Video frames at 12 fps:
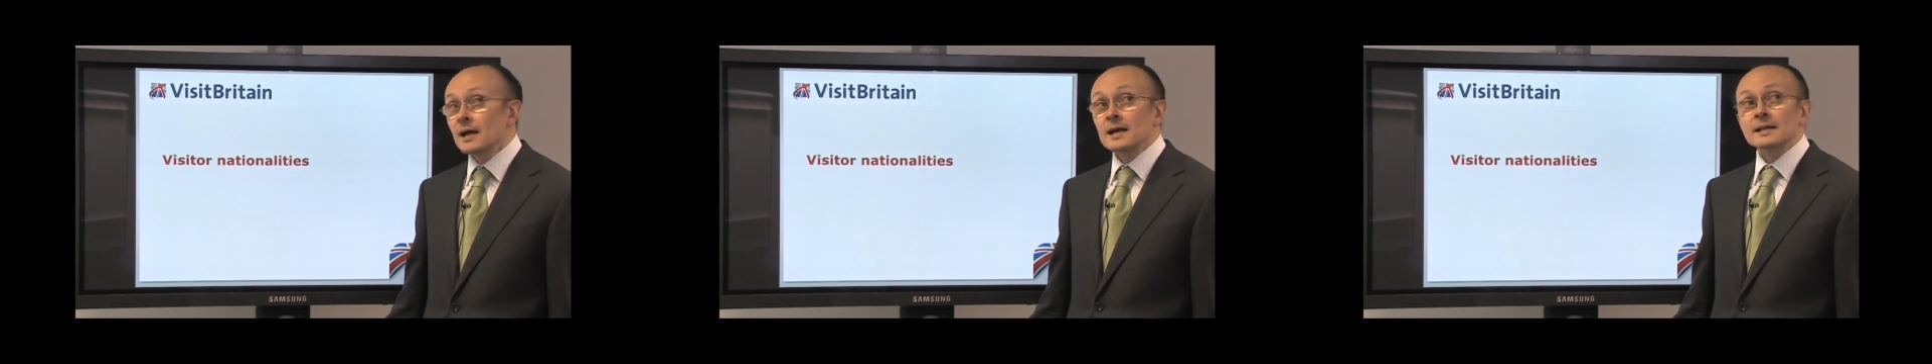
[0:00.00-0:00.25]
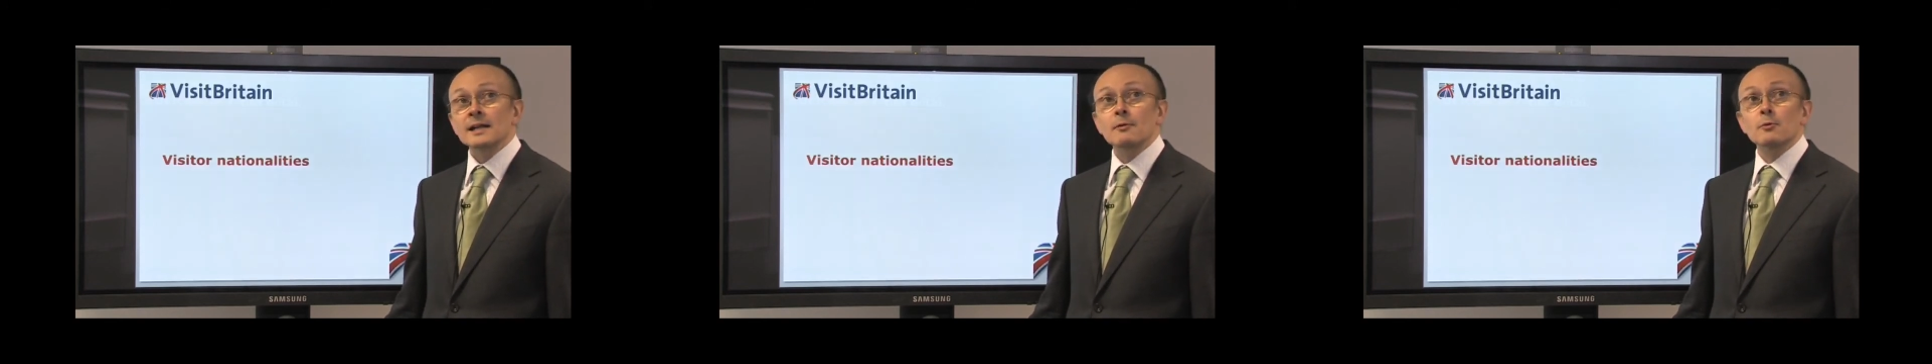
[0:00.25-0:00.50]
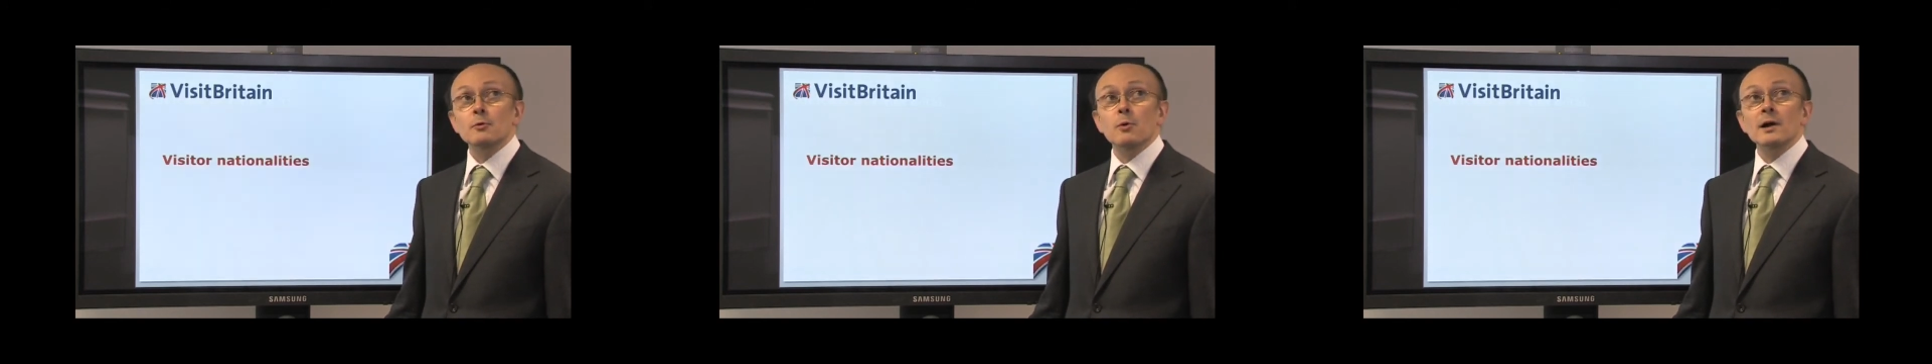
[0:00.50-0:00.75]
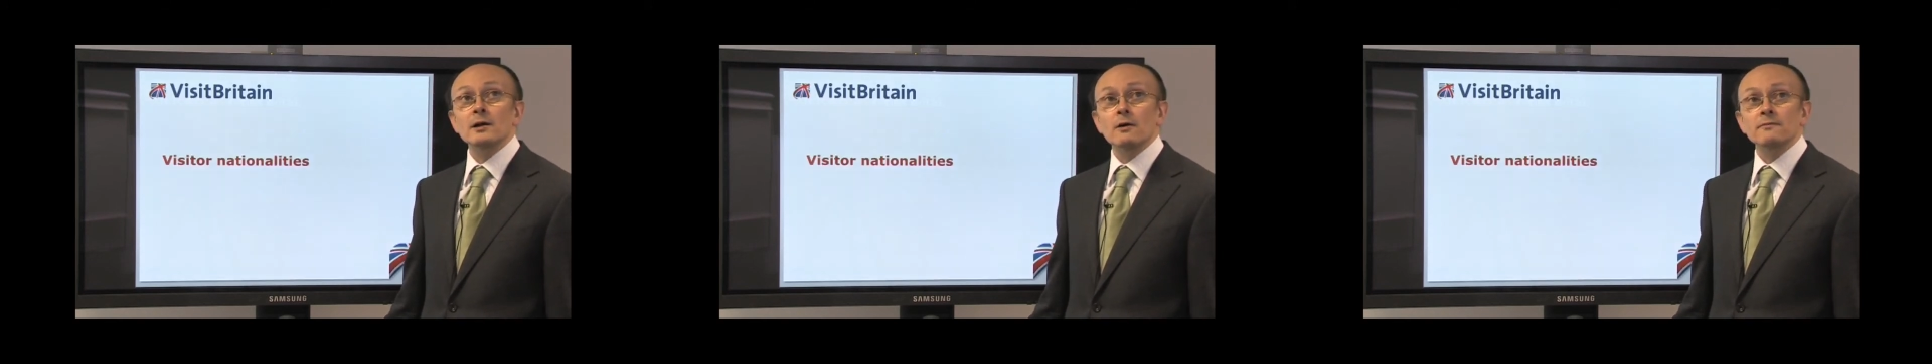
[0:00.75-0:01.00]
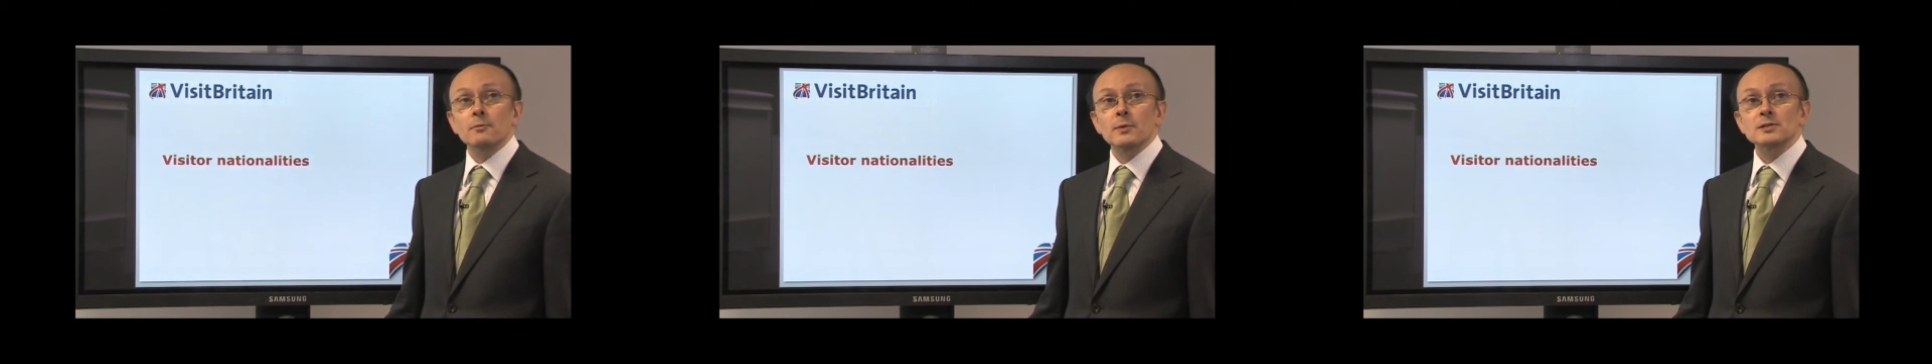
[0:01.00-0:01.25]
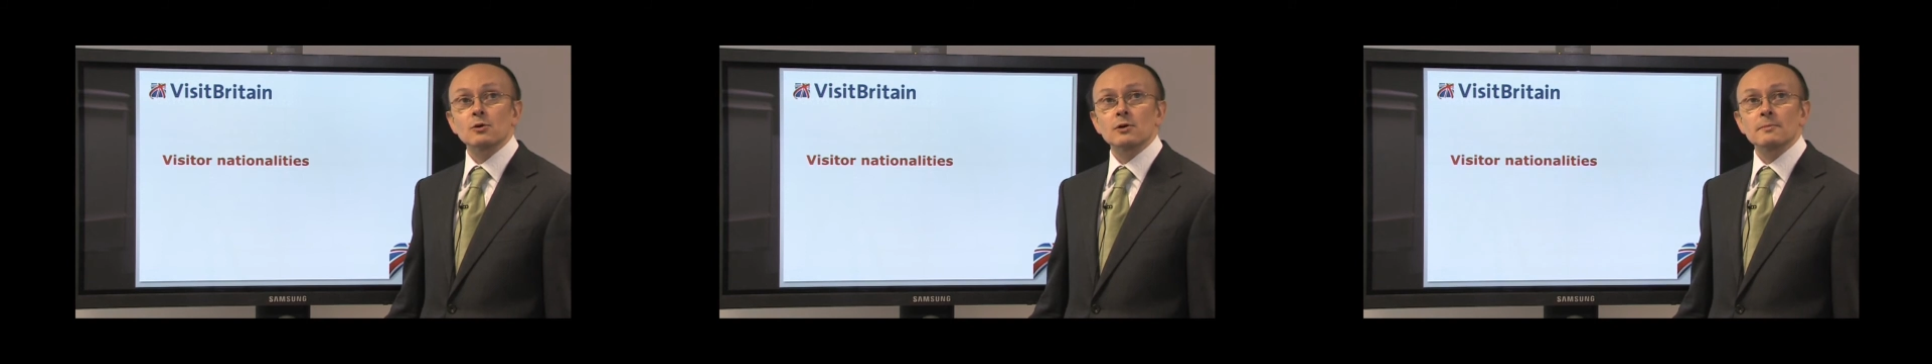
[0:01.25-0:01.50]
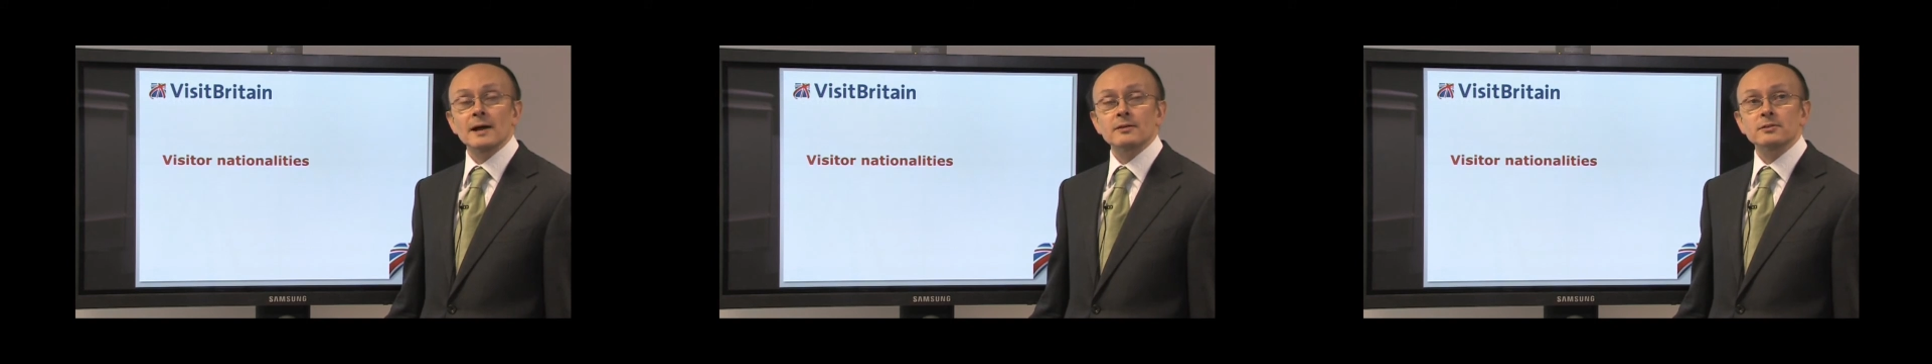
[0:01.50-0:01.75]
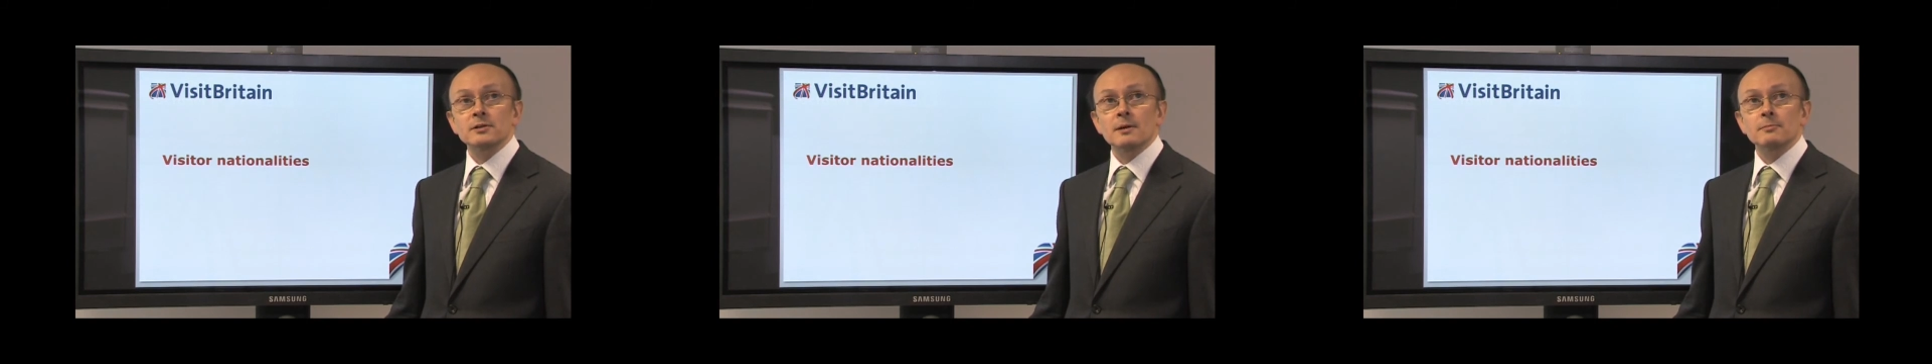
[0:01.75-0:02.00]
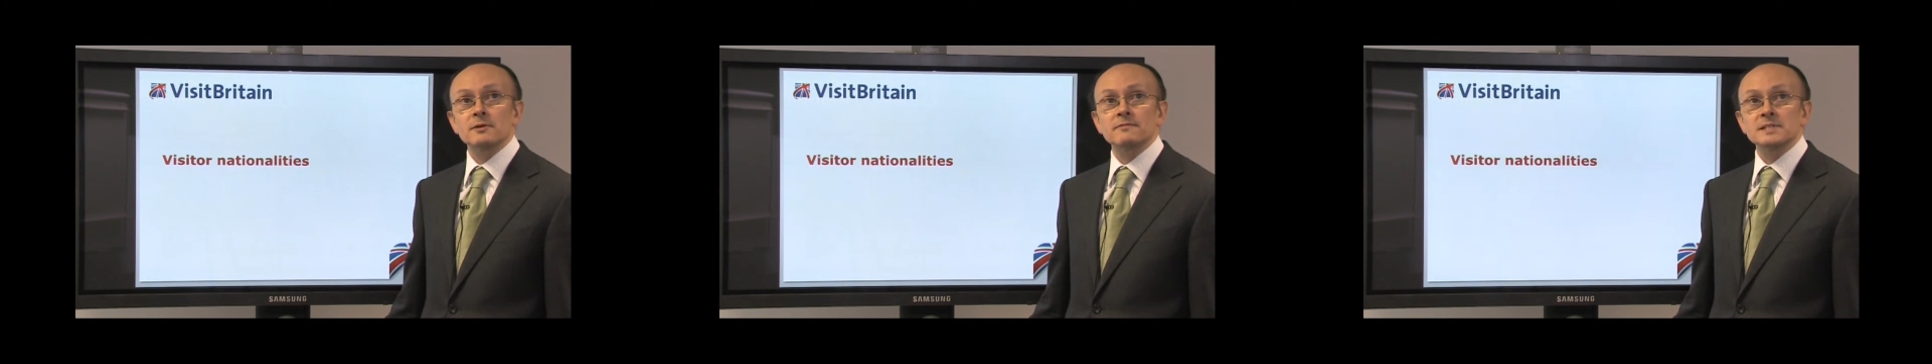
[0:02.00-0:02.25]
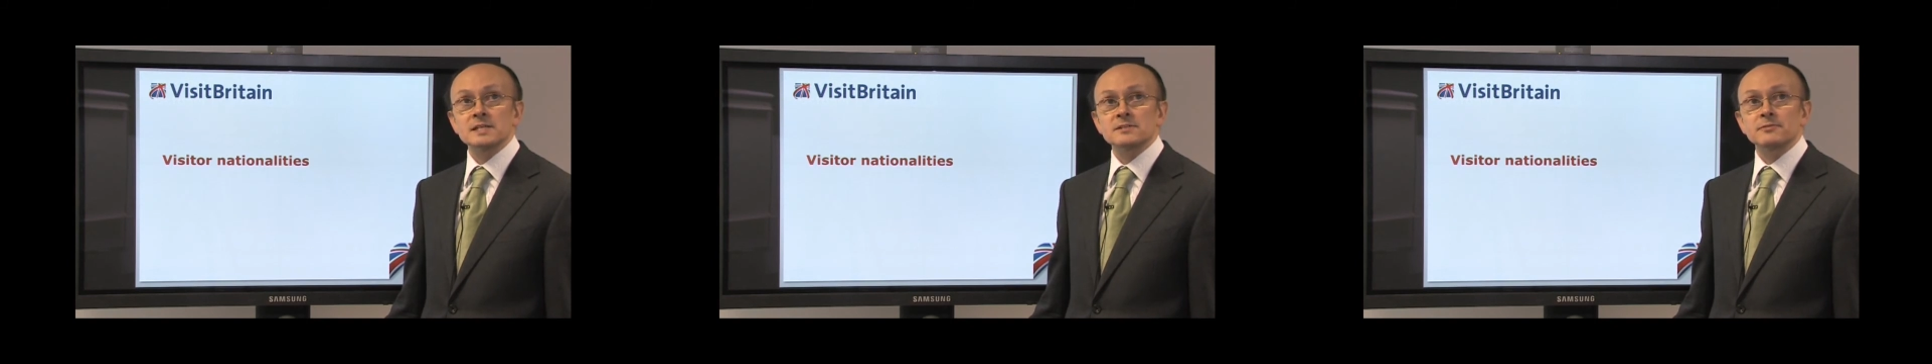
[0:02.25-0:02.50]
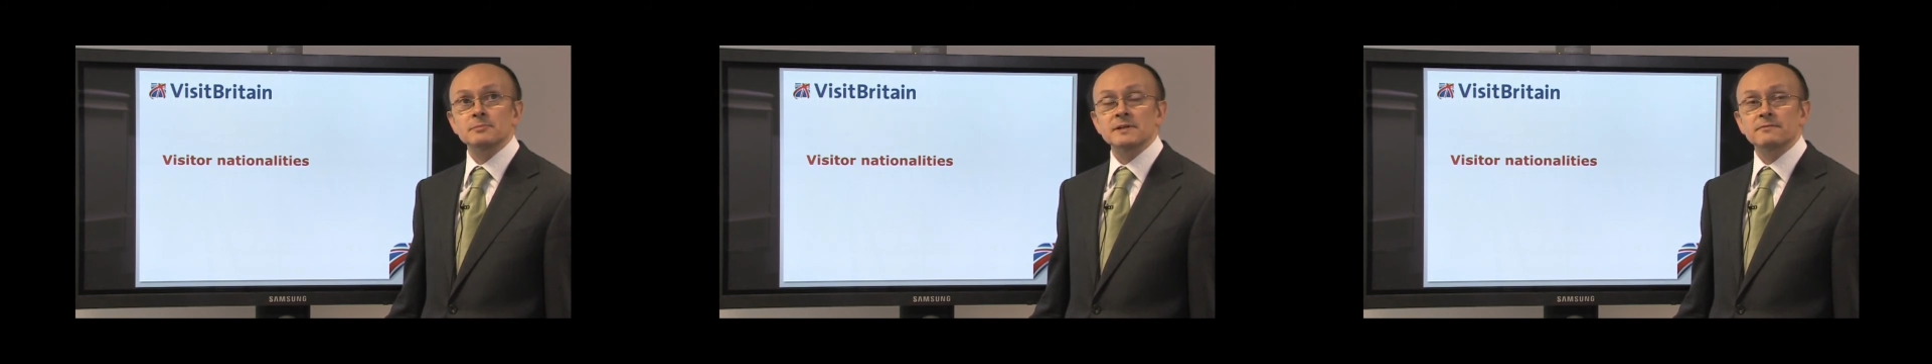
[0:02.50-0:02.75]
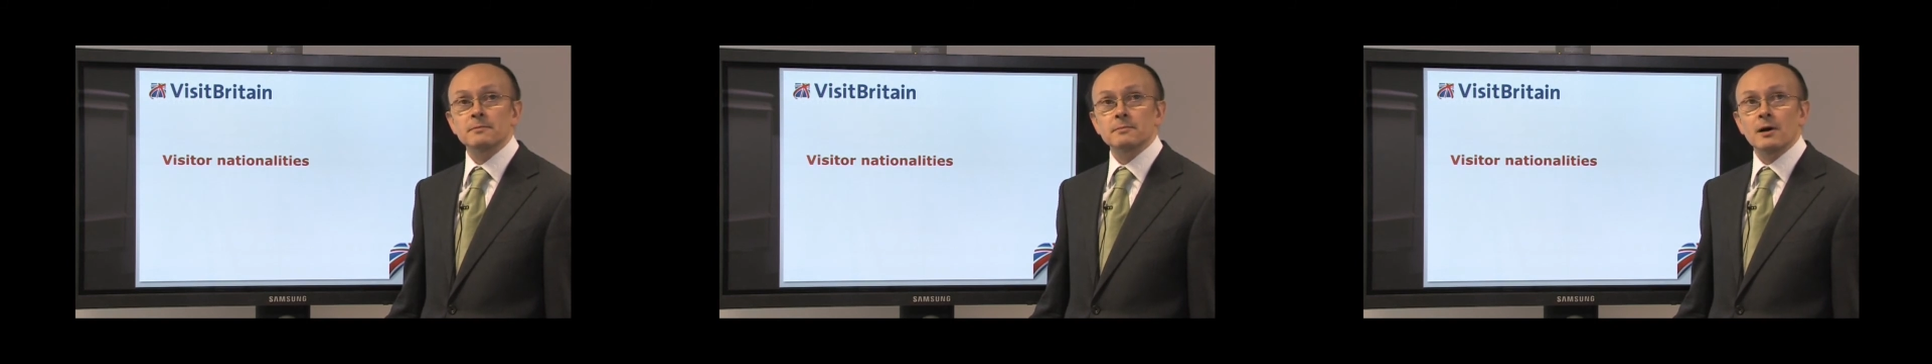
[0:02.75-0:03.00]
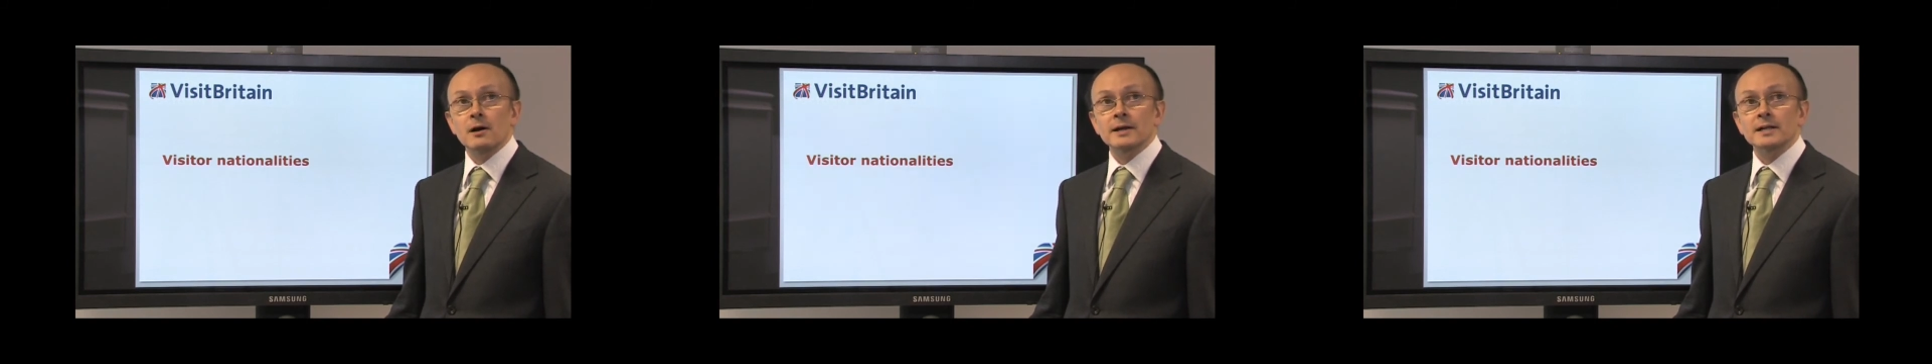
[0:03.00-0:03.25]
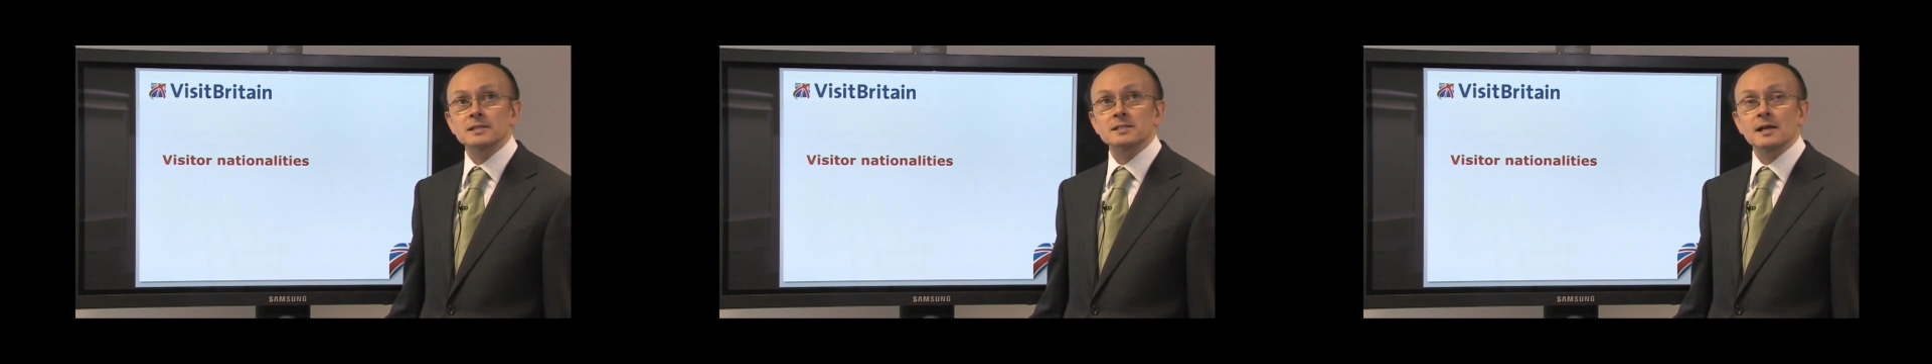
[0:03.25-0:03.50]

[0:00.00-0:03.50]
Now, quite often we talk about the number of visits from different markets,